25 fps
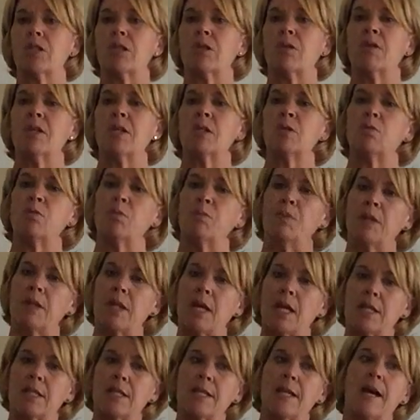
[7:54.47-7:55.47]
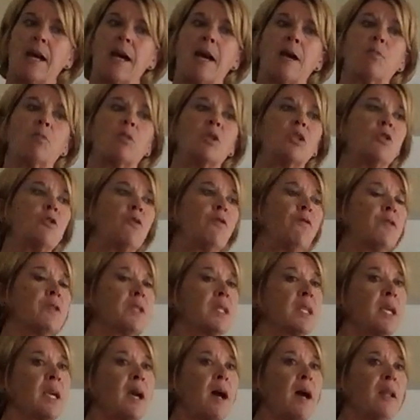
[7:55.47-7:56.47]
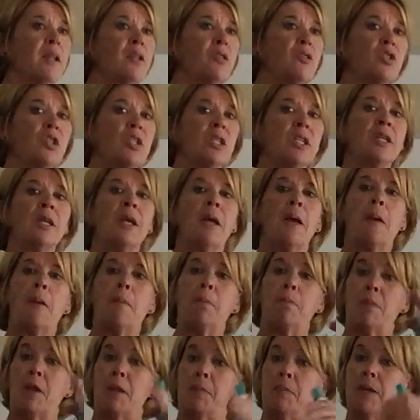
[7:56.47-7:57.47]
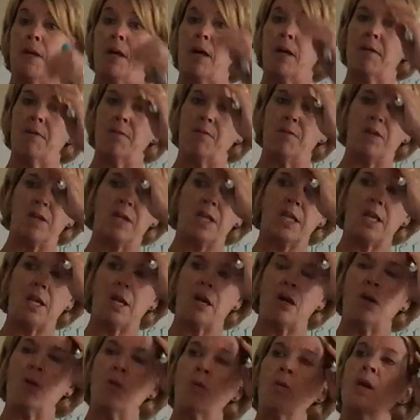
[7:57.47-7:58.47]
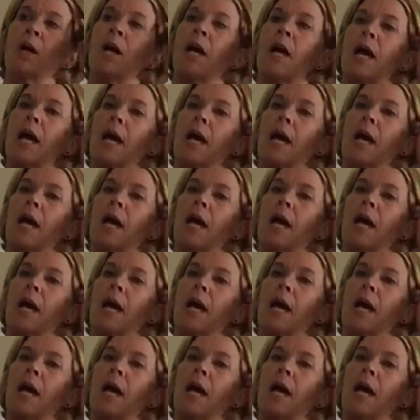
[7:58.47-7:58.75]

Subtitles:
So this would be that time we do physiology, maybe on a video,